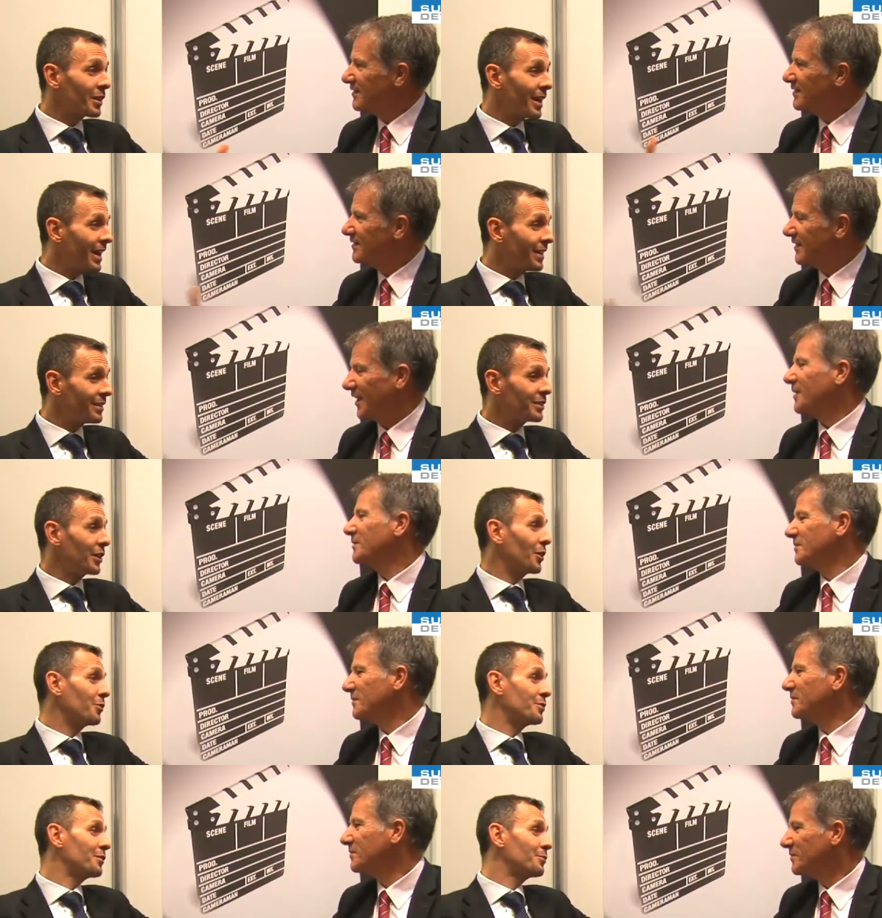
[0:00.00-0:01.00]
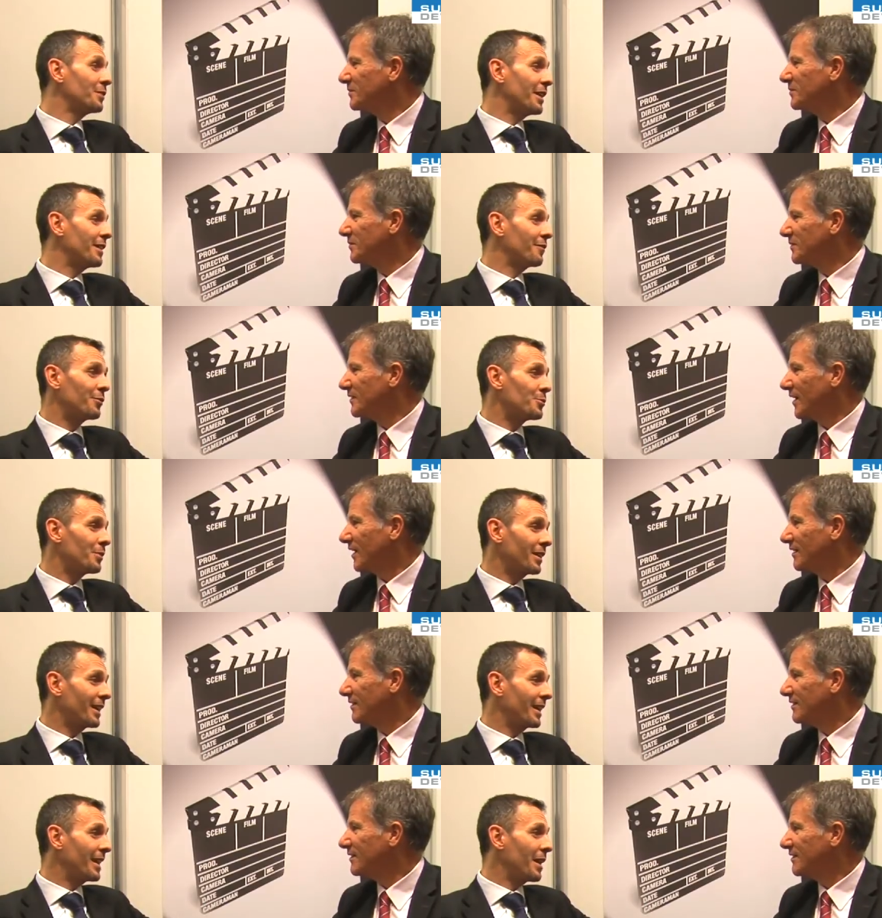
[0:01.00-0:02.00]
Speaker 1: and yeah. technologies today for yeah.
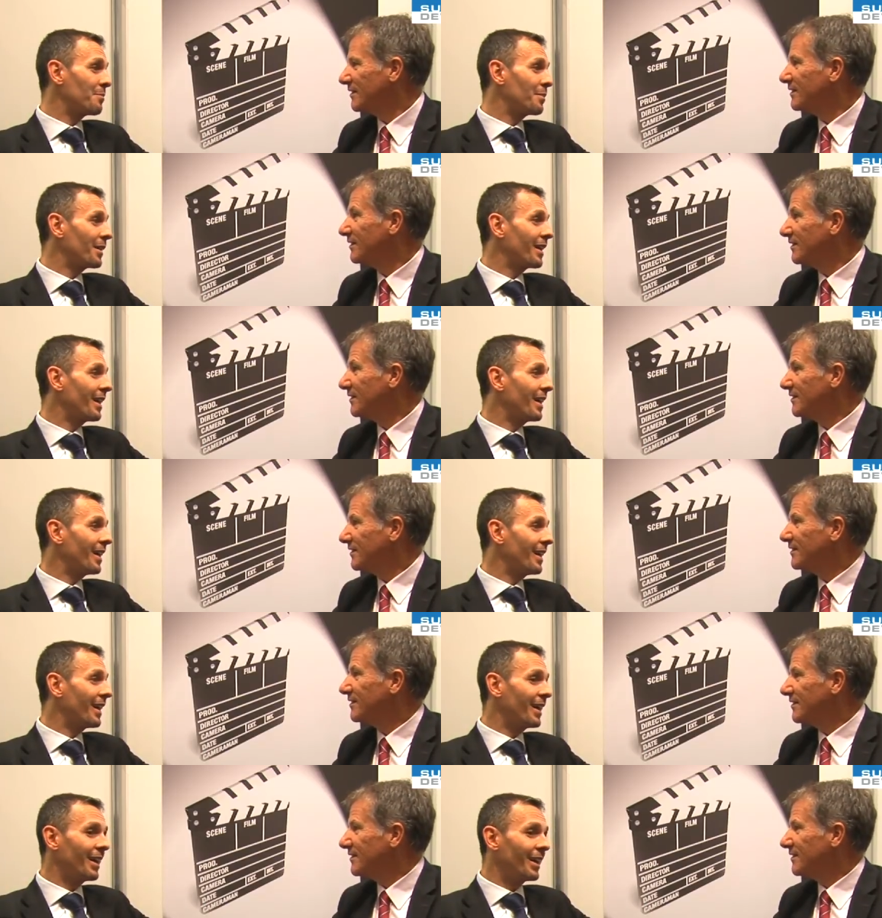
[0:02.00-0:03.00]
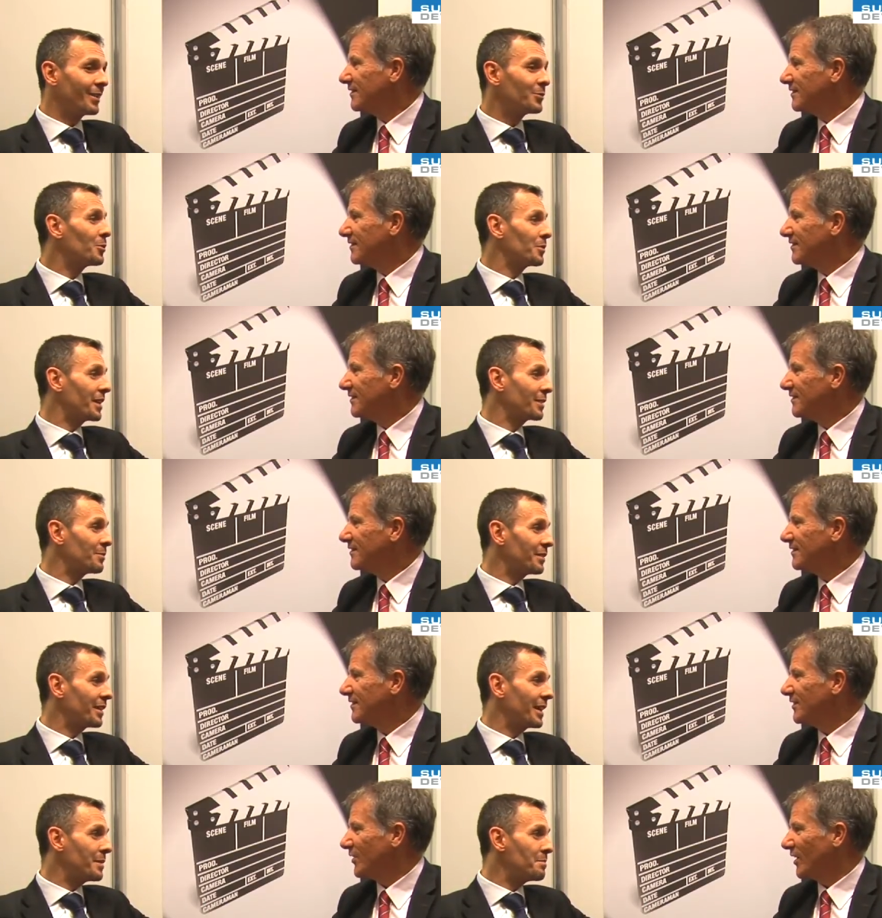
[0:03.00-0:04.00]
sure can help uh, uh, to connect
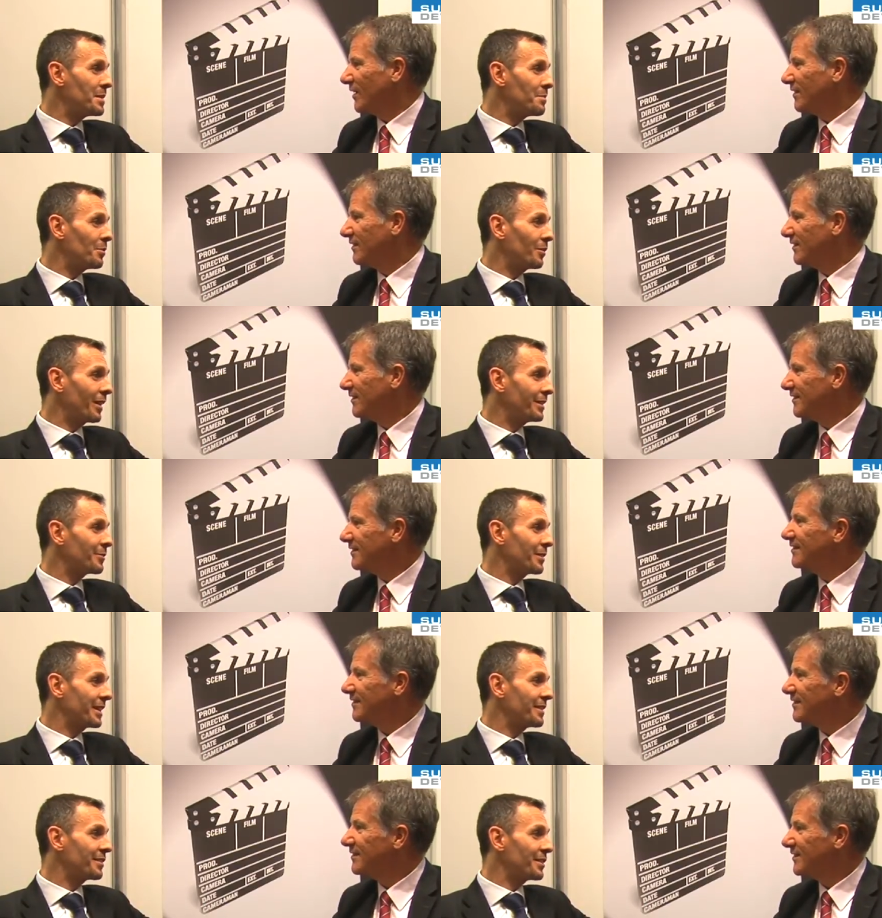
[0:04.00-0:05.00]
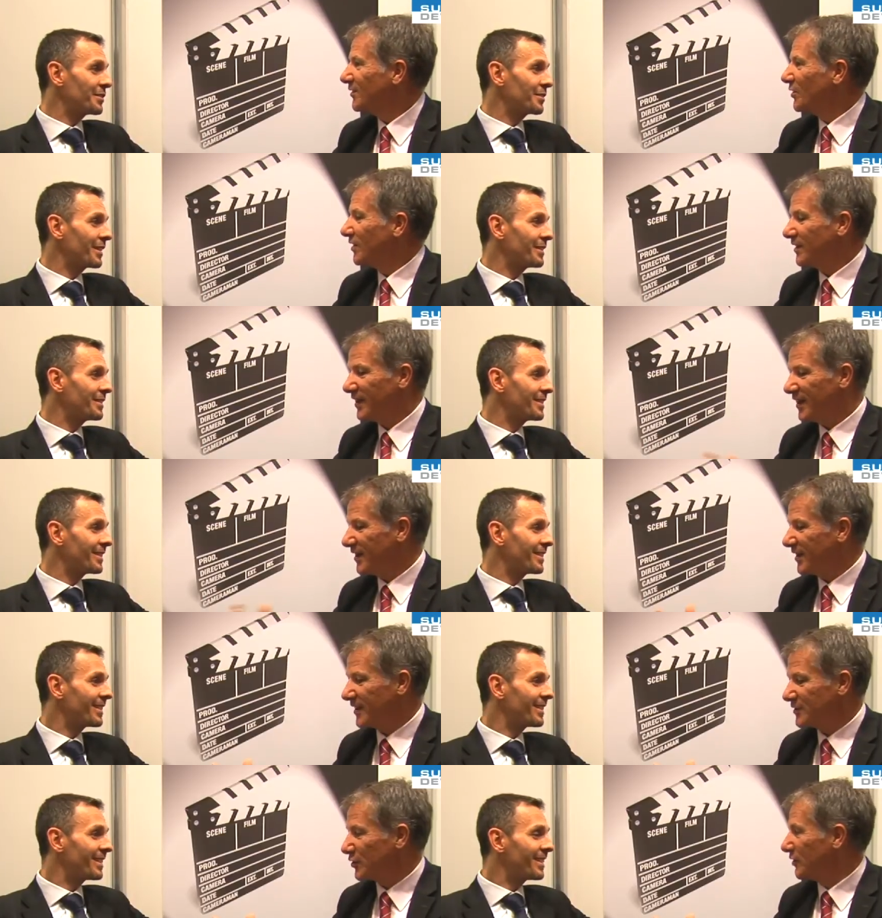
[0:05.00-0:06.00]
basically yeah. people and organization. Right?
Speaker 2: Yeah, and
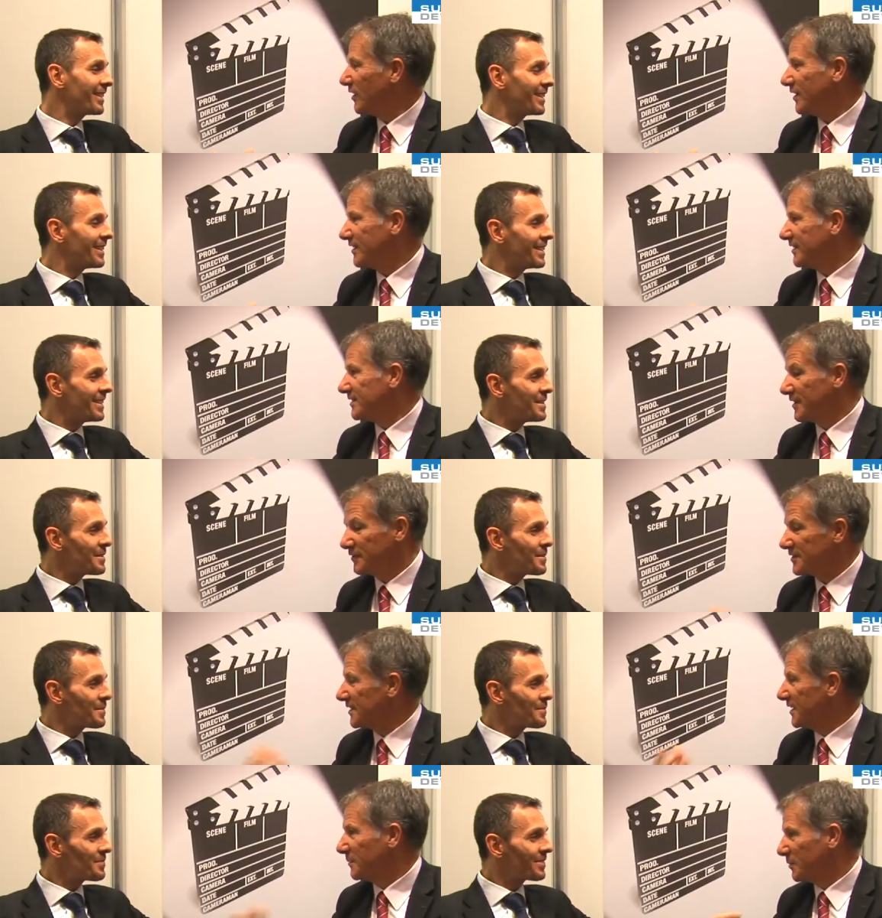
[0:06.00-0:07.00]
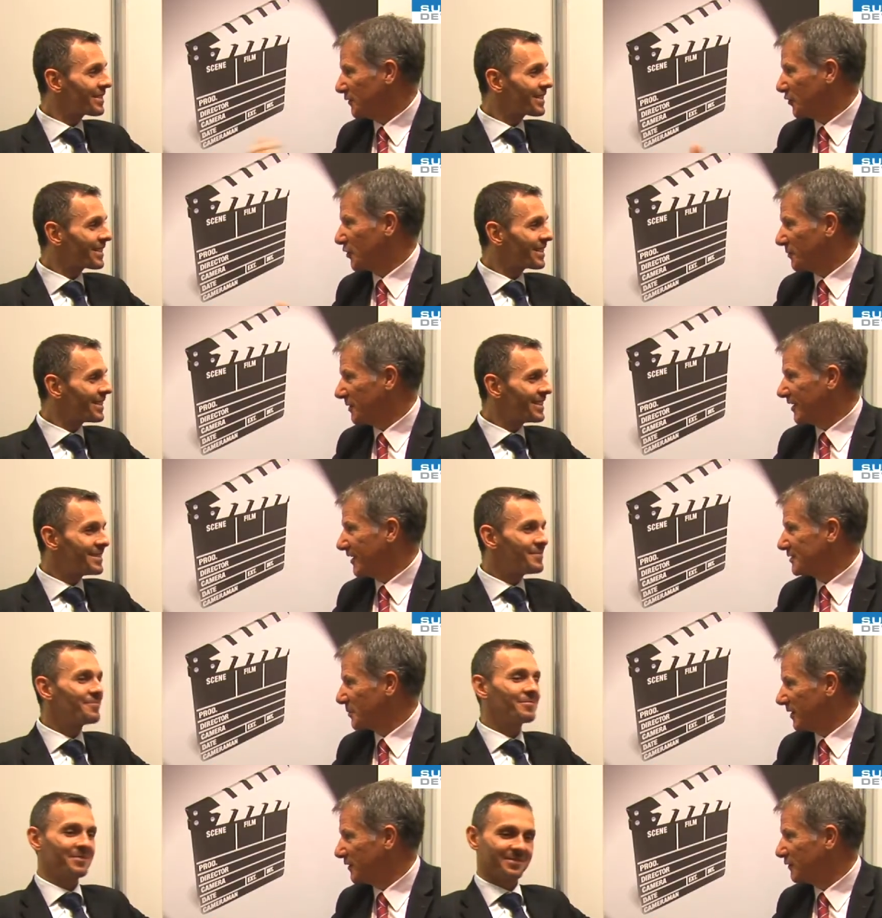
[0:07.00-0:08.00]
I guess good ideas never sleep. You've got to be
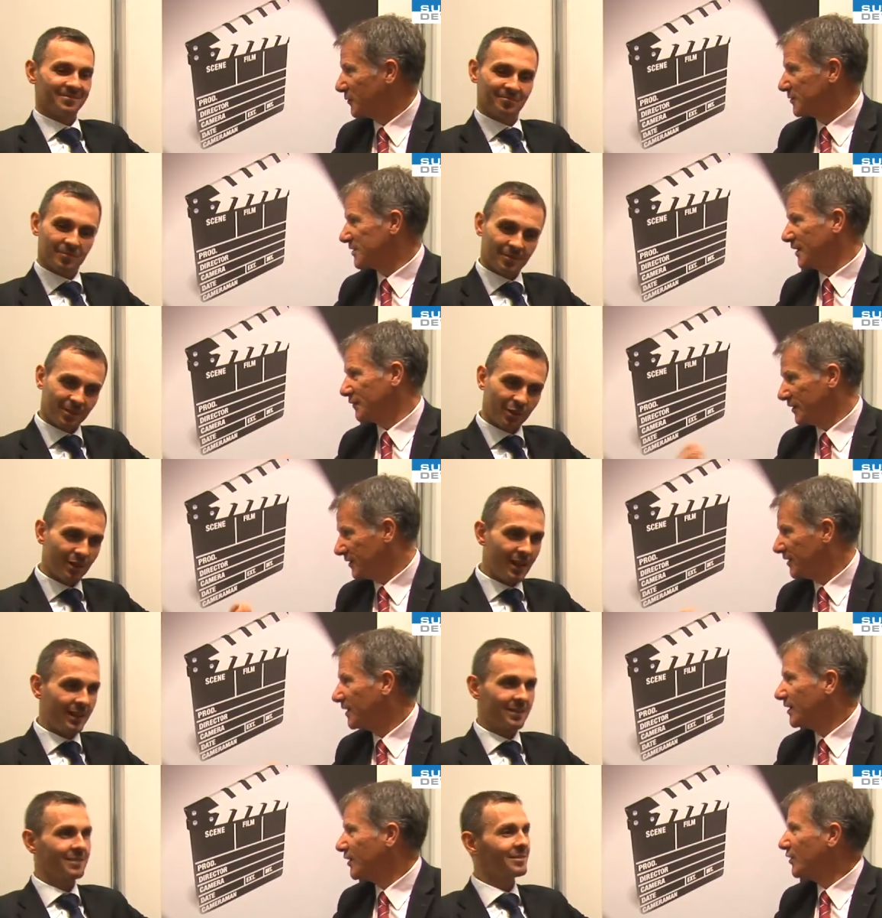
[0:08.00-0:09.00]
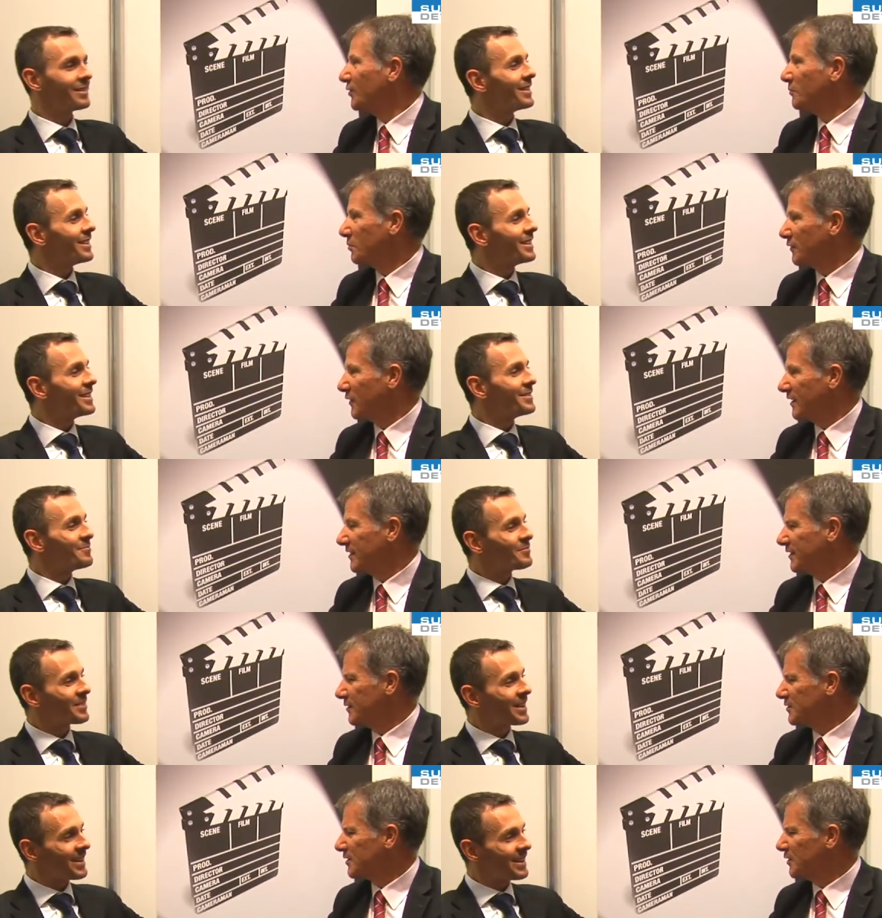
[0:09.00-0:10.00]
there 24/7. Correct.
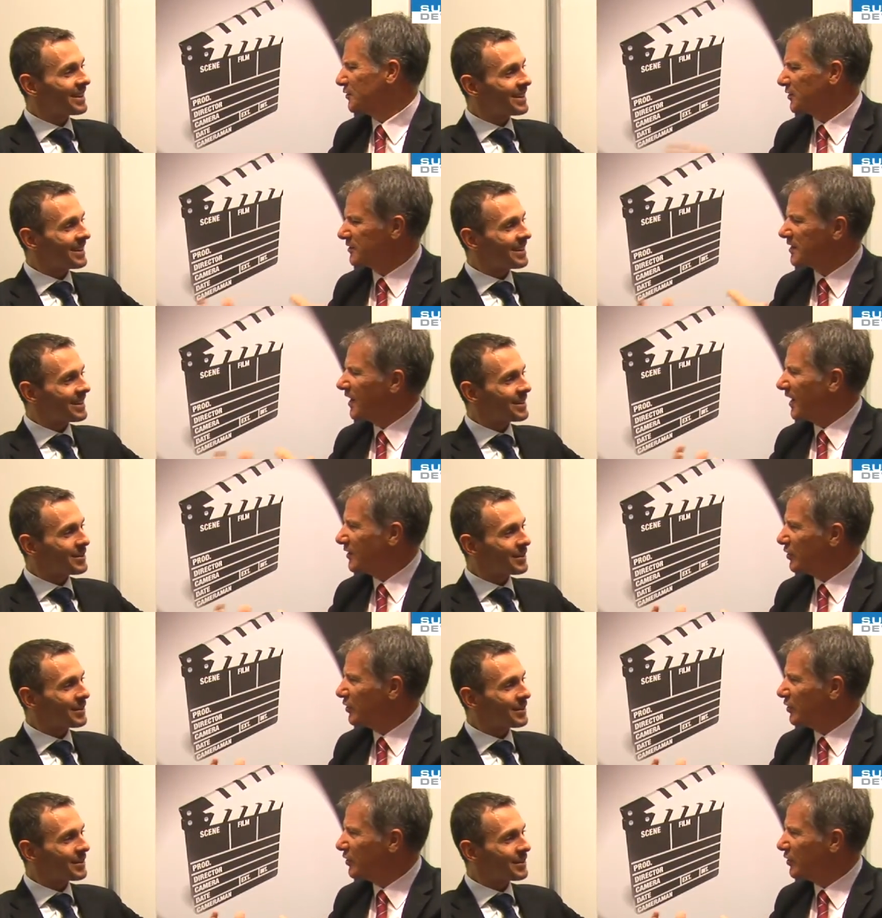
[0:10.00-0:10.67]
Providing those solutions, and